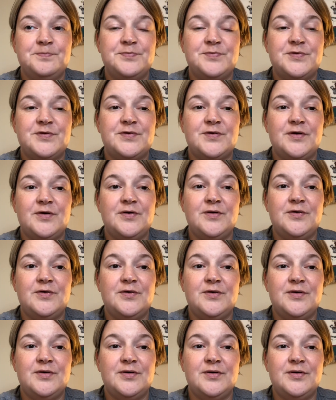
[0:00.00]

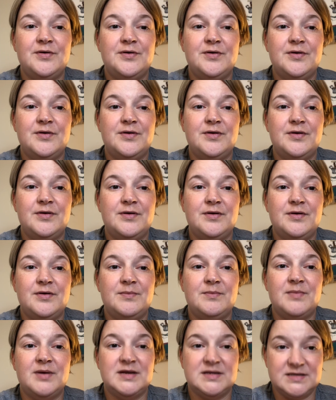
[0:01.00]
So
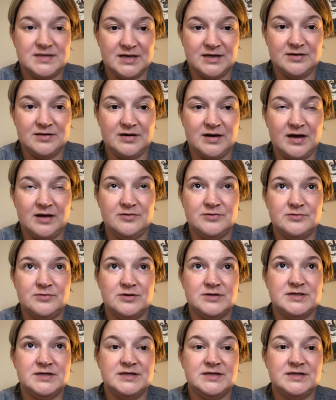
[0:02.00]
my son, I was
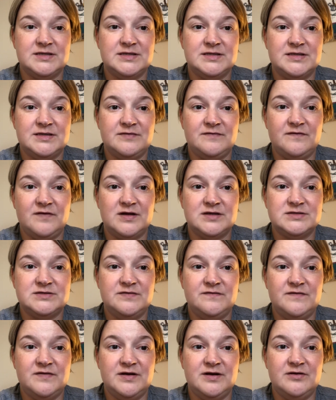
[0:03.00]
watching the
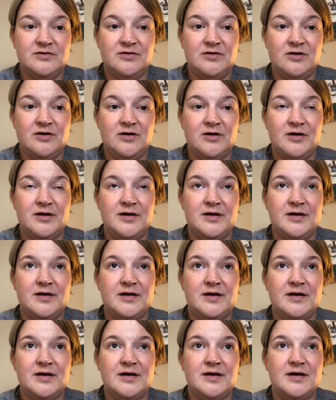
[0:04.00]
Flosstube video
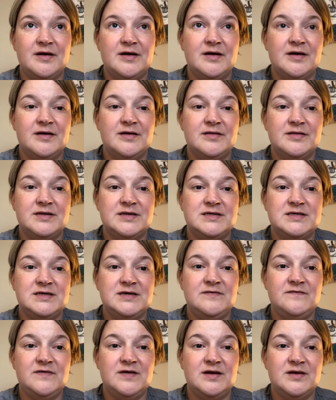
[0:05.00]
on the
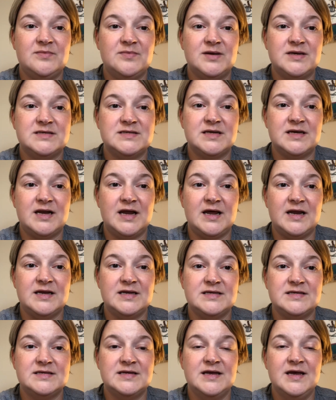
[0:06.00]
TV, and my son had
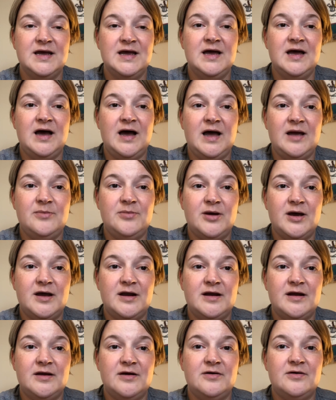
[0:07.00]
his
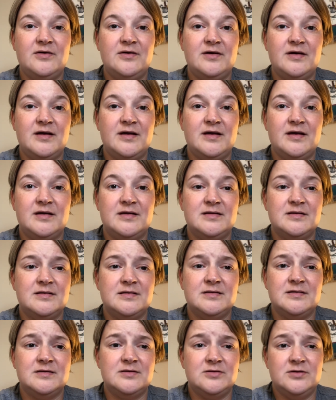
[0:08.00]
iPad out,
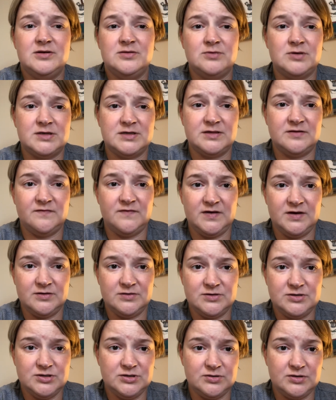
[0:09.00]
and so he was watching the video
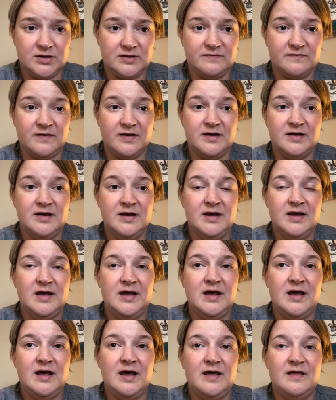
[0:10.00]
too. That's fine.
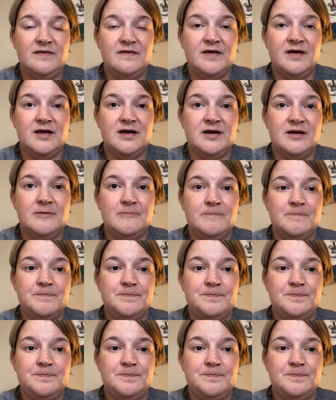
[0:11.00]
And then